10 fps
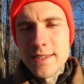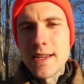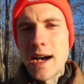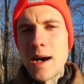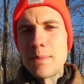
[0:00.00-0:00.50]

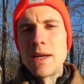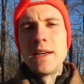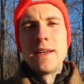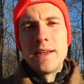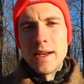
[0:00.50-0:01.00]
top,
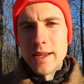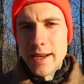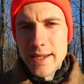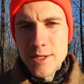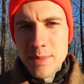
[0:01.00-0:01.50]
a
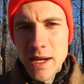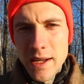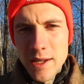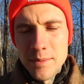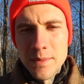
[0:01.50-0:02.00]
nice
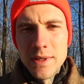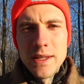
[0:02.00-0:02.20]
bottom.